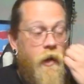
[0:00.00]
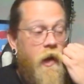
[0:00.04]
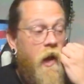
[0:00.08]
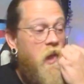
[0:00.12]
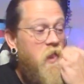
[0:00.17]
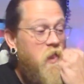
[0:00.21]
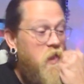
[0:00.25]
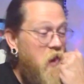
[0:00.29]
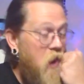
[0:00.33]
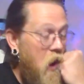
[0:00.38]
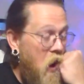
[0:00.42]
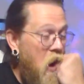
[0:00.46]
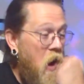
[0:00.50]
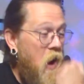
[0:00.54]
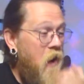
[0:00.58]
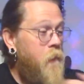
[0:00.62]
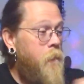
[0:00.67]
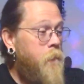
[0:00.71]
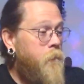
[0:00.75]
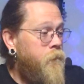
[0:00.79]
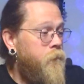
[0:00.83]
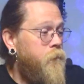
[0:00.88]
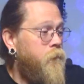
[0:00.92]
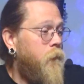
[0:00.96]
And I think
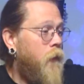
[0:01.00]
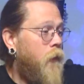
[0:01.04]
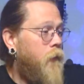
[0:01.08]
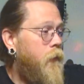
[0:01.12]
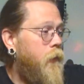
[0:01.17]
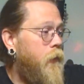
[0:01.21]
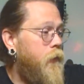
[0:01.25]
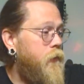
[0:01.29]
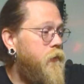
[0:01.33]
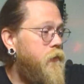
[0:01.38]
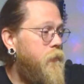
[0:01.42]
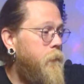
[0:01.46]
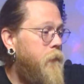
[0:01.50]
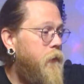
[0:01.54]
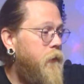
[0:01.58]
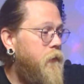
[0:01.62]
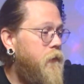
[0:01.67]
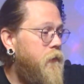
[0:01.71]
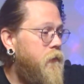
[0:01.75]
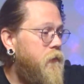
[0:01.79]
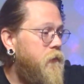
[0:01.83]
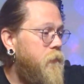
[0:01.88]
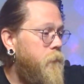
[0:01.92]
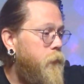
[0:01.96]
there is
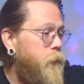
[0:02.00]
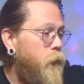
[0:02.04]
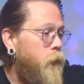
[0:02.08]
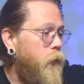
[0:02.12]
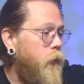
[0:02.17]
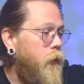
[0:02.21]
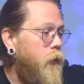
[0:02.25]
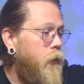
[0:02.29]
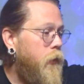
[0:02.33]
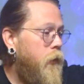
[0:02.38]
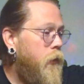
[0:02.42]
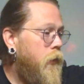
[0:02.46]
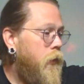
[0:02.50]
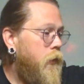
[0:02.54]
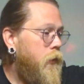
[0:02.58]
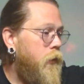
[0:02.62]
something to support,